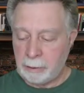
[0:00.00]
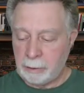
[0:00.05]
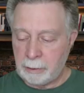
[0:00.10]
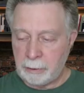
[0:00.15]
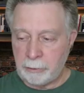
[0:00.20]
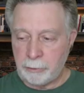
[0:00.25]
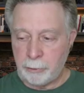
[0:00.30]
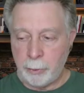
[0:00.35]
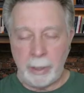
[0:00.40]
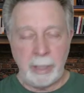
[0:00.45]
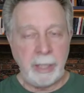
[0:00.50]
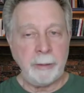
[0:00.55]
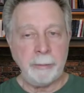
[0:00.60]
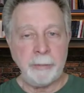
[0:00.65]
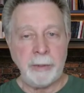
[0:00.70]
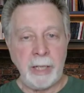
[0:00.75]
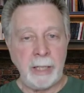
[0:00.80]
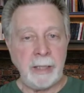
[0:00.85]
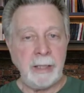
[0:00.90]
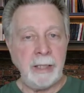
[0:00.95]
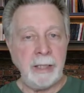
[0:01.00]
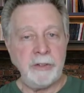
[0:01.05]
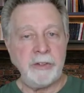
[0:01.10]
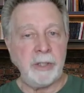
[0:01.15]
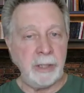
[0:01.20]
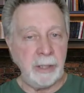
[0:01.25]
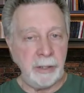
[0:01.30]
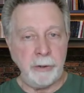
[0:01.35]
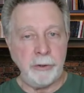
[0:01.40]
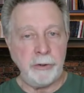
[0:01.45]
because we haven't even gotten
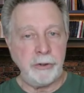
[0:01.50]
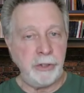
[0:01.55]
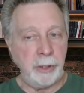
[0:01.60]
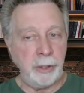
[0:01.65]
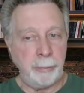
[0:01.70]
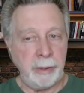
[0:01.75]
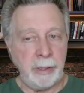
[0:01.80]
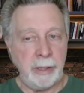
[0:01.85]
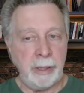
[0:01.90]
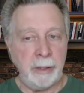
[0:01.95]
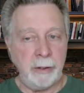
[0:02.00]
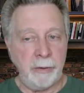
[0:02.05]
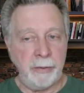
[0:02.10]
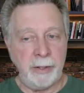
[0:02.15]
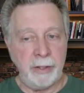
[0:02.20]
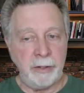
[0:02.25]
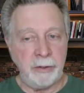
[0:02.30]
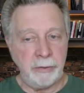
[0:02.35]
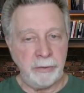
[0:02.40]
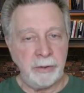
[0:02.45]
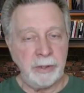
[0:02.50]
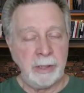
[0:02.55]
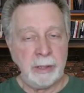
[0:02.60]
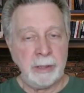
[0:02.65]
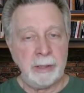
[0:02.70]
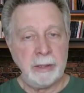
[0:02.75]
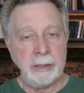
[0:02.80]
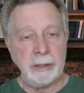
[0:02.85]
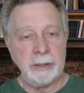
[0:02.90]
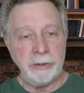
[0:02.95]
into leadership and other things.
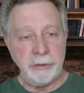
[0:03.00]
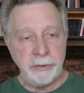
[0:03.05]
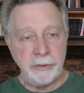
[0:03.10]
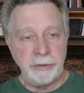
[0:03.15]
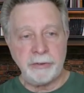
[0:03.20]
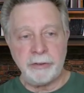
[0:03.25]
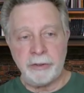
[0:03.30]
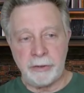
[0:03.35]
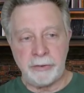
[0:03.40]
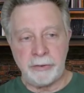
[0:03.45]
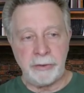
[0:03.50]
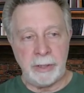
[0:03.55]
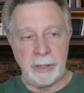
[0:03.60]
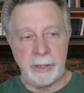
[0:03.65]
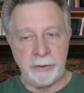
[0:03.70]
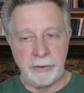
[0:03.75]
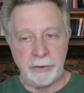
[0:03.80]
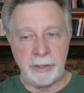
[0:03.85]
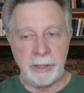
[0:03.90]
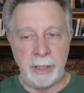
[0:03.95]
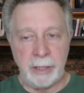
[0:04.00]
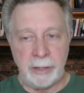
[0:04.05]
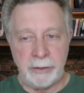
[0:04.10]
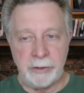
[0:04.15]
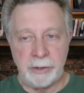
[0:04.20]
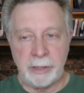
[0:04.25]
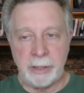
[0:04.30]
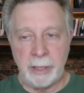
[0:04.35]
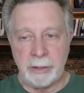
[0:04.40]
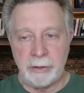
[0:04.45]
This is just an
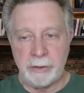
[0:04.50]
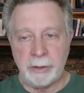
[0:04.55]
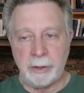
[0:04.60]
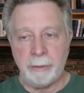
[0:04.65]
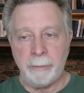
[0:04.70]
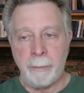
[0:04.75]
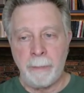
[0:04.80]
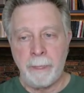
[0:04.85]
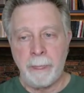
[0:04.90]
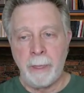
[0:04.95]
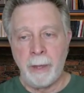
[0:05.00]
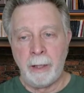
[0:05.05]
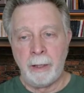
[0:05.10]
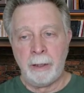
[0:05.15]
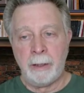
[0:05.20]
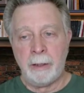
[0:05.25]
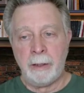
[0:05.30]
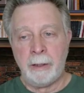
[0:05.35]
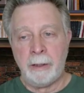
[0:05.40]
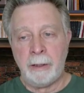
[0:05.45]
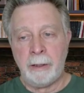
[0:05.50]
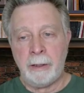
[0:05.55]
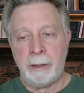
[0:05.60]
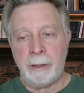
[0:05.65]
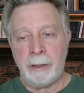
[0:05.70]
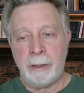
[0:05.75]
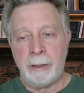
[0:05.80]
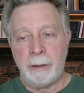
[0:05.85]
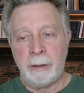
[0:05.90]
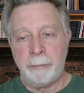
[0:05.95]
education.
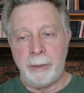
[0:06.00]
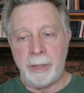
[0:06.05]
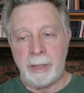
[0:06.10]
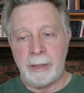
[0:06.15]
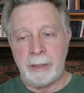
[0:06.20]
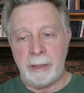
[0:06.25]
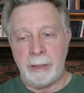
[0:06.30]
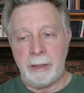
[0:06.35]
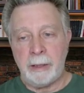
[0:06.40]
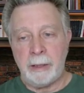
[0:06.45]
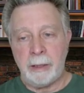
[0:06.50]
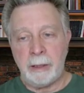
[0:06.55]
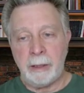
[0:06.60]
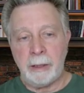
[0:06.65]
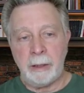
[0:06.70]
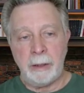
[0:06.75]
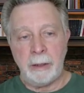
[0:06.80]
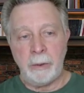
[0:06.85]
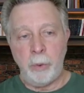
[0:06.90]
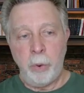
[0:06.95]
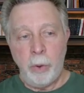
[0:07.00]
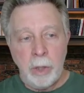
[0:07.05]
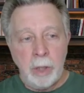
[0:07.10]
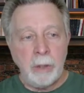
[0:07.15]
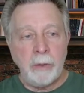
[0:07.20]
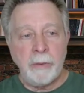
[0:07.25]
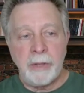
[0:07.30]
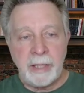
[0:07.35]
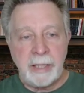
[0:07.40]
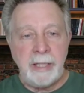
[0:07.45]
But what
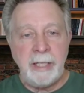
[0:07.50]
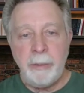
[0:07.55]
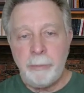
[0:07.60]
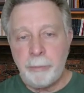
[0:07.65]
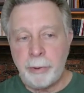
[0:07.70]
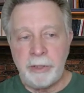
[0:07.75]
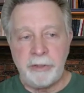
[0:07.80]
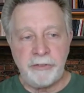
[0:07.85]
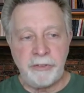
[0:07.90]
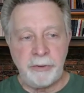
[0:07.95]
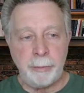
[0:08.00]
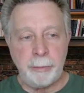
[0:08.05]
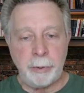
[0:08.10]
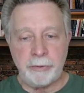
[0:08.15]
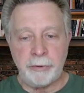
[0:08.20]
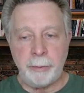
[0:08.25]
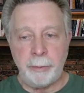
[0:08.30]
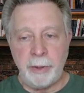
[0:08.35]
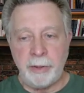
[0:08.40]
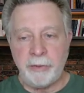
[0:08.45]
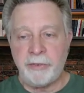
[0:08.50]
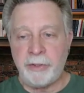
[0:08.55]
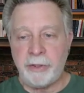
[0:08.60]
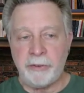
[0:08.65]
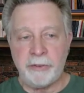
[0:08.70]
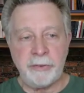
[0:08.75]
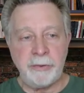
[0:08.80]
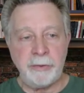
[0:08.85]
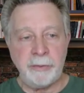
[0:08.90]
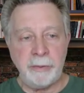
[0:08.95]
are the key principles of
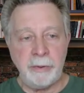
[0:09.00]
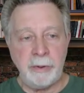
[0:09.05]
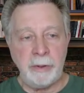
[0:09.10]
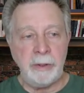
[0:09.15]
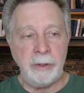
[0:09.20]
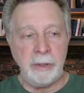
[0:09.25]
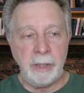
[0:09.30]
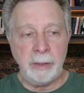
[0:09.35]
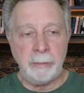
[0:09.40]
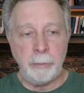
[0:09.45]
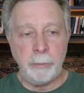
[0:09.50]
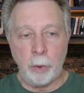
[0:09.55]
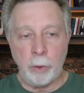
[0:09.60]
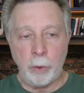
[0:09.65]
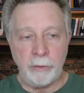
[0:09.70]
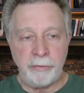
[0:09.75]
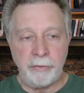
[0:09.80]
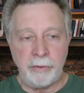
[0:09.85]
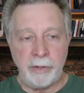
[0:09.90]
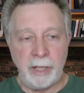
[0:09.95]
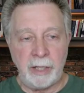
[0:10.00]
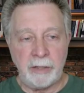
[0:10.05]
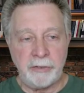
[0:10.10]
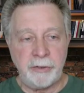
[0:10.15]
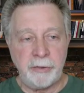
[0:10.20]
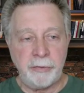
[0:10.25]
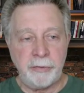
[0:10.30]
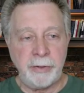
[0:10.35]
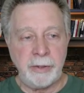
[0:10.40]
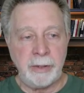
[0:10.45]
Mencius' moral
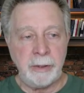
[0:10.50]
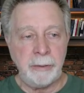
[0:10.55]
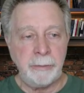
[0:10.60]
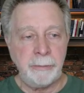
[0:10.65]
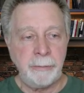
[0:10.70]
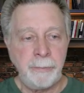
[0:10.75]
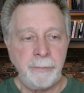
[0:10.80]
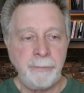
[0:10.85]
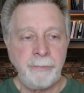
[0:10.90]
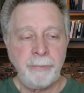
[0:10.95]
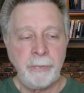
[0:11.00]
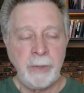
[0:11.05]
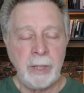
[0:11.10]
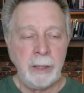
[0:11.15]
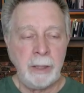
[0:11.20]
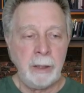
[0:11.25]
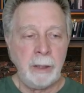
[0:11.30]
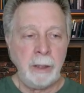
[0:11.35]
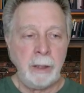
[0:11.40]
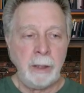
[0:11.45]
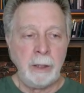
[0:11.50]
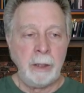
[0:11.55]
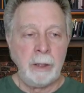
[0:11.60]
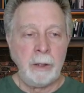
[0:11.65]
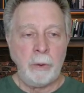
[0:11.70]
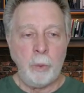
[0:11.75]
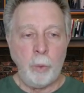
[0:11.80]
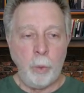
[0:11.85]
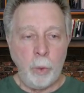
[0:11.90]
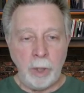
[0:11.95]
philosophy?
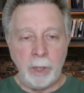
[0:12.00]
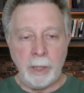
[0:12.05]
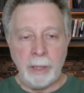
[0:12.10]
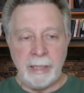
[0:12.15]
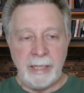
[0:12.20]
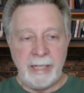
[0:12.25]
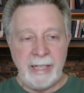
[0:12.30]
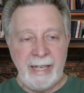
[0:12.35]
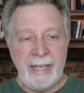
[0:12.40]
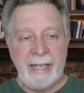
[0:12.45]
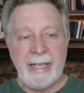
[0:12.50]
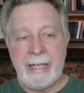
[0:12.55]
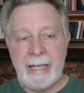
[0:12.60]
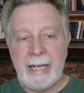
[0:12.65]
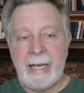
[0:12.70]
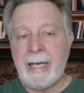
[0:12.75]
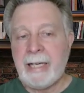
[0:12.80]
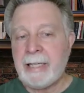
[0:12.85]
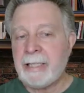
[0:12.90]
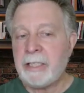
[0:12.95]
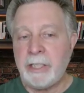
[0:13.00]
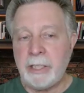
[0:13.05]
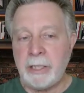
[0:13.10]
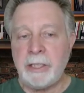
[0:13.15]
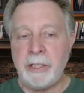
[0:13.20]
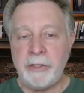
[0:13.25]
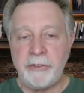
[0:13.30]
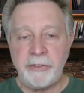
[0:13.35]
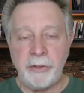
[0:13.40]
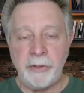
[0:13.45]
One, innate
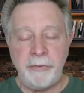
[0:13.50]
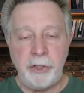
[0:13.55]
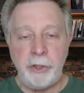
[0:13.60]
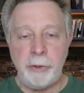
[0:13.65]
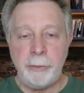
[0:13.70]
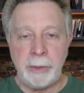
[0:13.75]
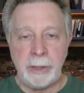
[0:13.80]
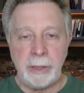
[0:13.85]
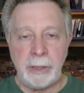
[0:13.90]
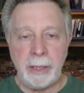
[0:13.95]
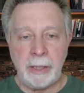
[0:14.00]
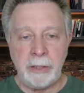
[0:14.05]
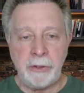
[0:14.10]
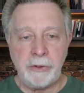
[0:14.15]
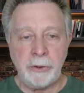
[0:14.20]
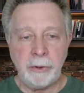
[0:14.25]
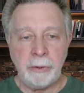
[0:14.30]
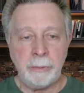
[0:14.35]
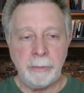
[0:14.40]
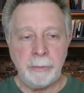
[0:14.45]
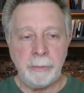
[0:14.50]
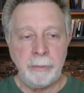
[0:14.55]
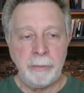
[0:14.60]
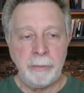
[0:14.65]
goodness of human nature.